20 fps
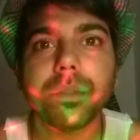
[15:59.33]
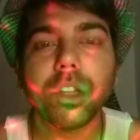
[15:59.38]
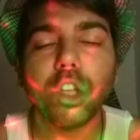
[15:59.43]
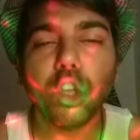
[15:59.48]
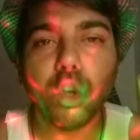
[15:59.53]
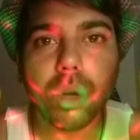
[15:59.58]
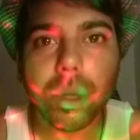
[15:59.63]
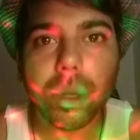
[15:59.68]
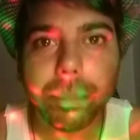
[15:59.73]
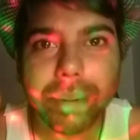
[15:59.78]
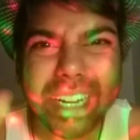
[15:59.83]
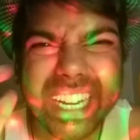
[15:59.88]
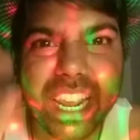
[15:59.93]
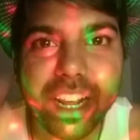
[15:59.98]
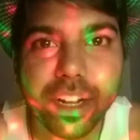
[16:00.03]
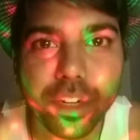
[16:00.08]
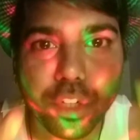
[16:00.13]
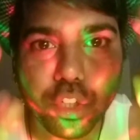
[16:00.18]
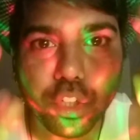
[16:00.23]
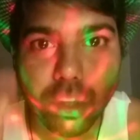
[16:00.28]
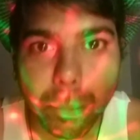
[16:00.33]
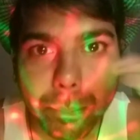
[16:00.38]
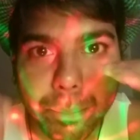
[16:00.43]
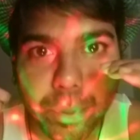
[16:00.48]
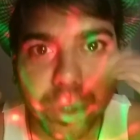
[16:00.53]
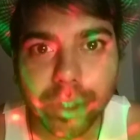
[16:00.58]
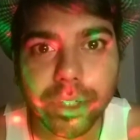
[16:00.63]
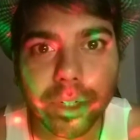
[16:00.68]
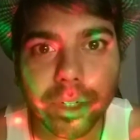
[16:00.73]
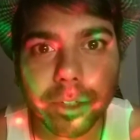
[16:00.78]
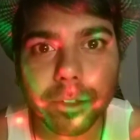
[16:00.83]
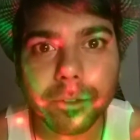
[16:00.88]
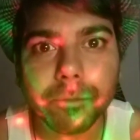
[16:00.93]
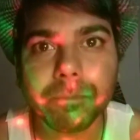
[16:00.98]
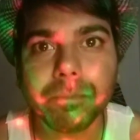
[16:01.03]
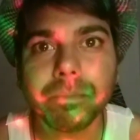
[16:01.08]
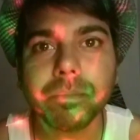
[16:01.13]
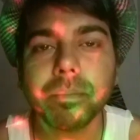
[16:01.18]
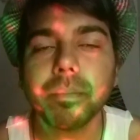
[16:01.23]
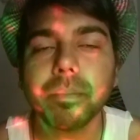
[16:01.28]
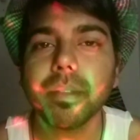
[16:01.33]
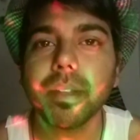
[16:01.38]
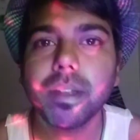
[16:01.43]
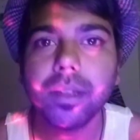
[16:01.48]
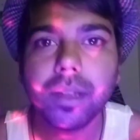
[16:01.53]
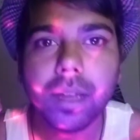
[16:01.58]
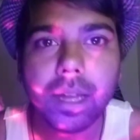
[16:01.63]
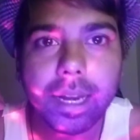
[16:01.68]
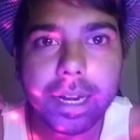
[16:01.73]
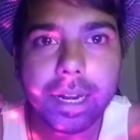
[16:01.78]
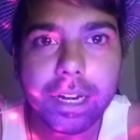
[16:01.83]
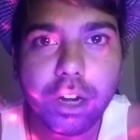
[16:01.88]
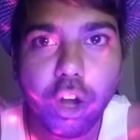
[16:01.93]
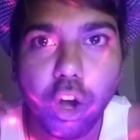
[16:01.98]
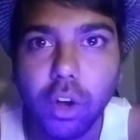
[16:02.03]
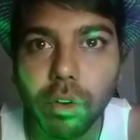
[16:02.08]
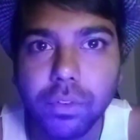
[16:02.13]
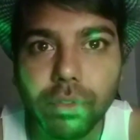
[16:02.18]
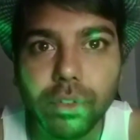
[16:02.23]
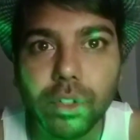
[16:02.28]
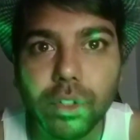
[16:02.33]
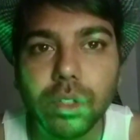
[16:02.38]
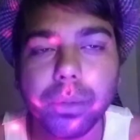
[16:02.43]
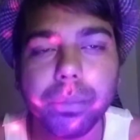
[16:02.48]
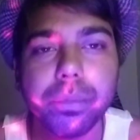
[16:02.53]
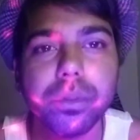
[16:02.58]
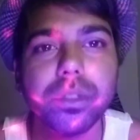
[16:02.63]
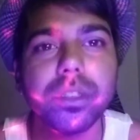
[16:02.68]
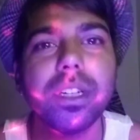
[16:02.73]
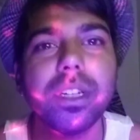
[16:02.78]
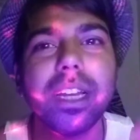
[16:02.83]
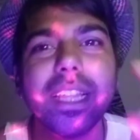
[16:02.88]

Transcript: You will be taken to the prison. And off to the prison.